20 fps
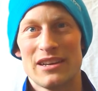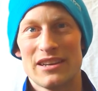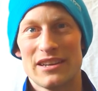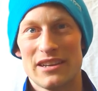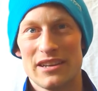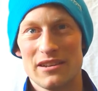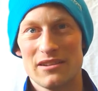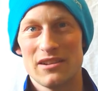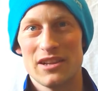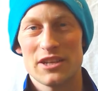
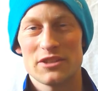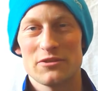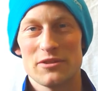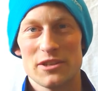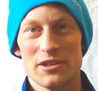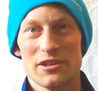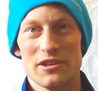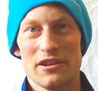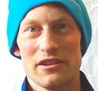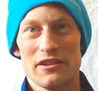get an
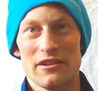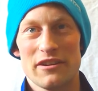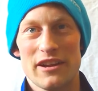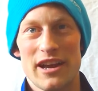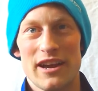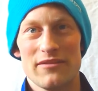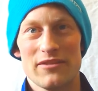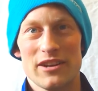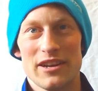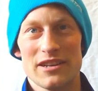electrician in there to
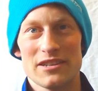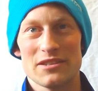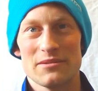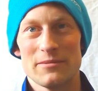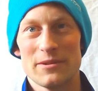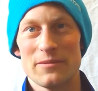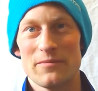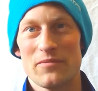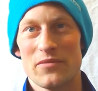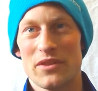have an
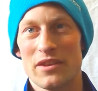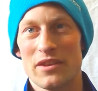estimate,